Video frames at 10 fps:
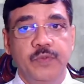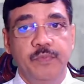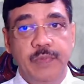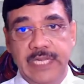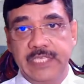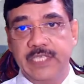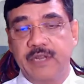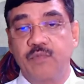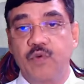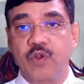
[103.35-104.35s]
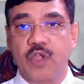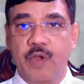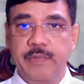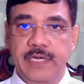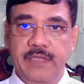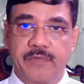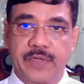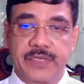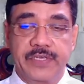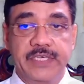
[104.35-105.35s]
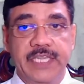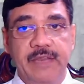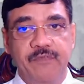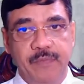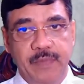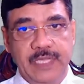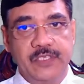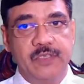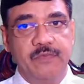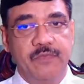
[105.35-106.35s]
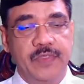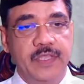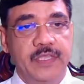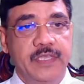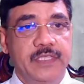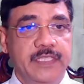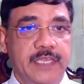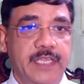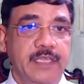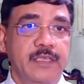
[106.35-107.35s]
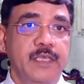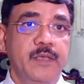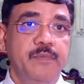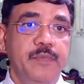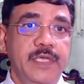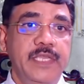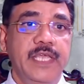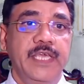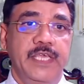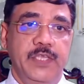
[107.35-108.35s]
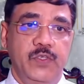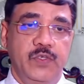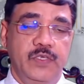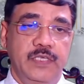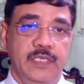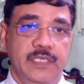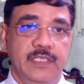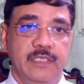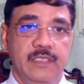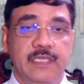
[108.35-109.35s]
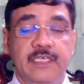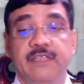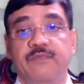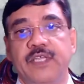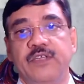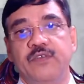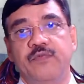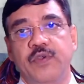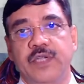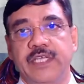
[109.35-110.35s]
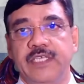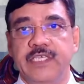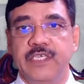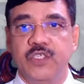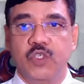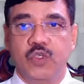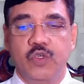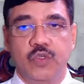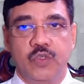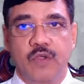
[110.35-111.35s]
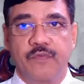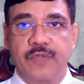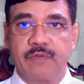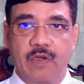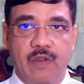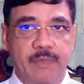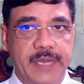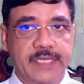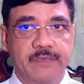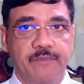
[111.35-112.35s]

Males are more commonly affected than females. 3. Mean age is 35 to 40 years of involvement.